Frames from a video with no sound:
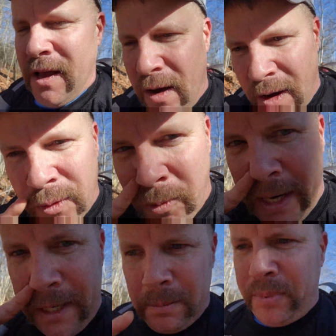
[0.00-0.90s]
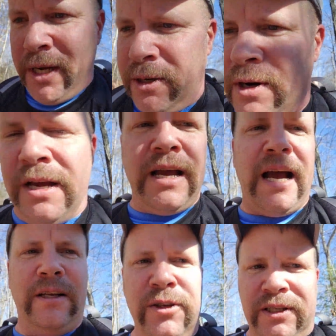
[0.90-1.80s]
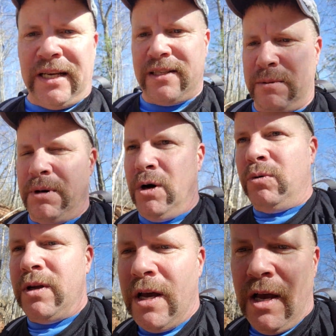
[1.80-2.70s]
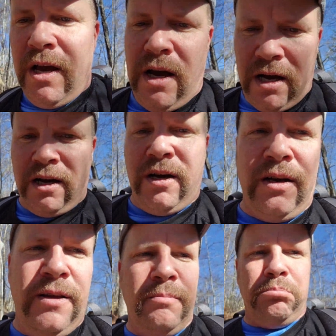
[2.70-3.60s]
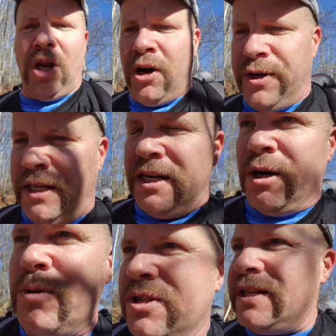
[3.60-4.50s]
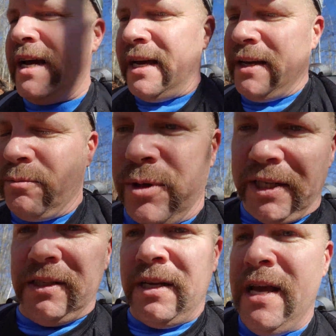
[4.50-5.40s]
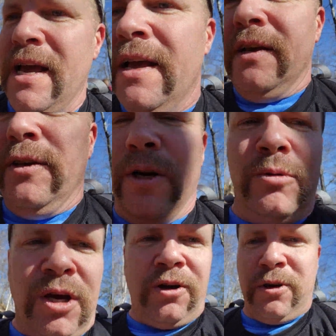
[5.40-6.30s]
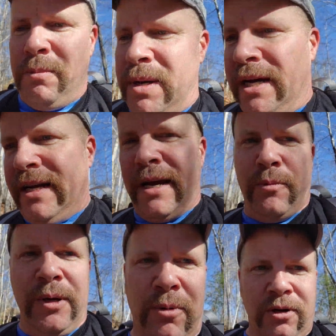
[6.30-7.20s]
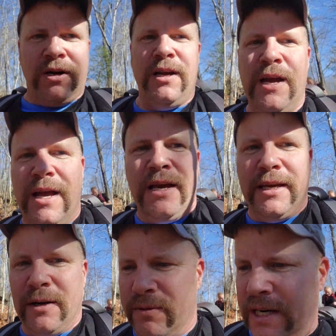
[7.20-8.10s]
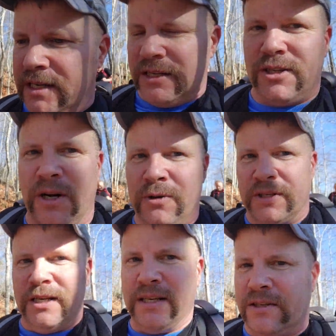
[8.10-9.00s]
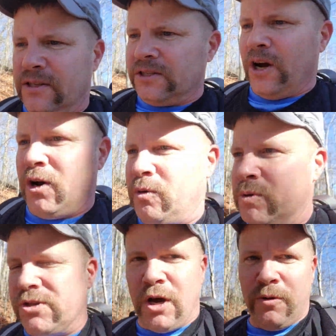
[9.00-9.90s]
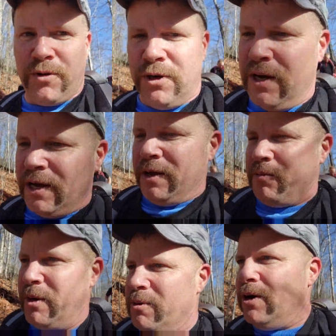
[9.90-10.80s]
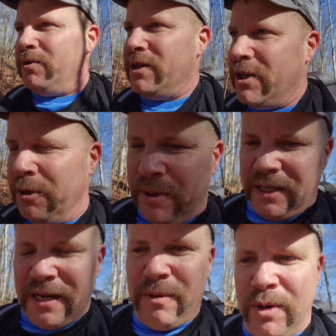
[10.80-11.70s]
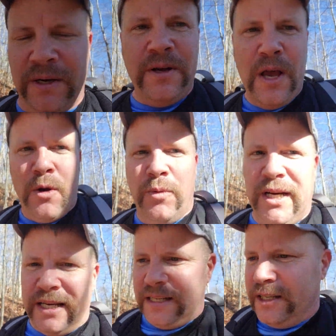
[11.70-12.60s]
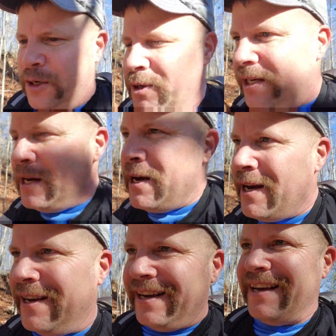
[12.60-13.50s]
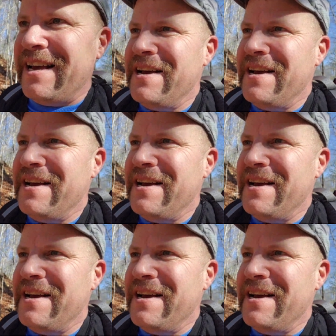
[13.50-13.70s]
On the way up here, I looked at some old blogging notes that I had written, you know, talking about how we were getting ready to start this. The talk was over. We were going to do it. Well, we didn't do it.